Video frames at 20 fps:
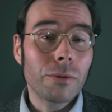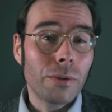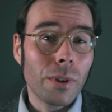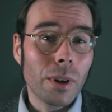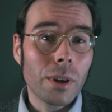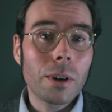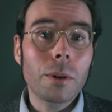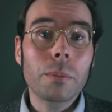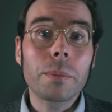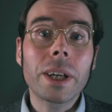
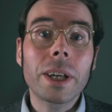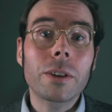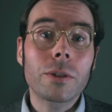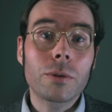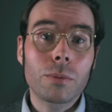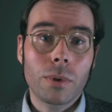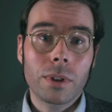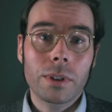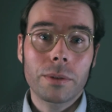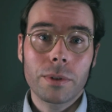follow because
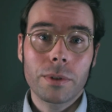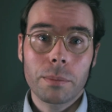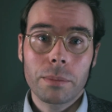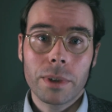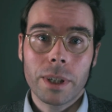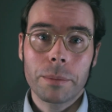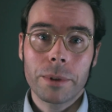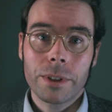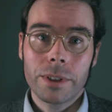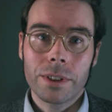one of the
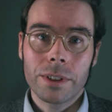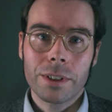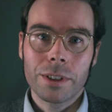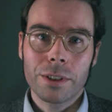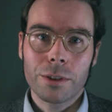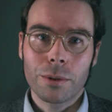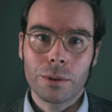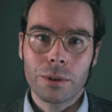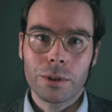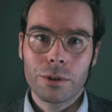premises is
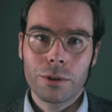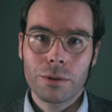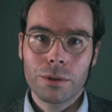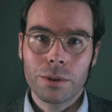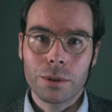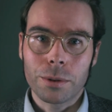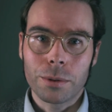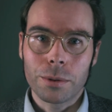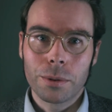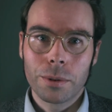not true.